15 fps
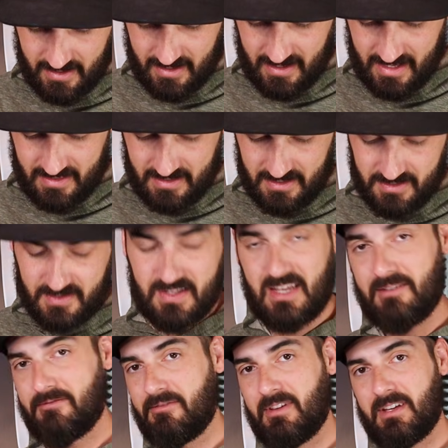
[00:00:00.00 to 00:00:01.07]
And then it does
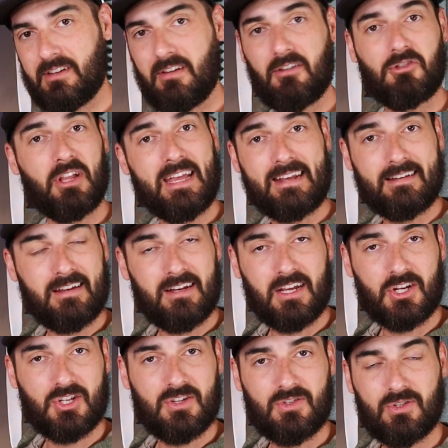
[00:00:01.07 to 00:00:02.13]
have a LAN connection.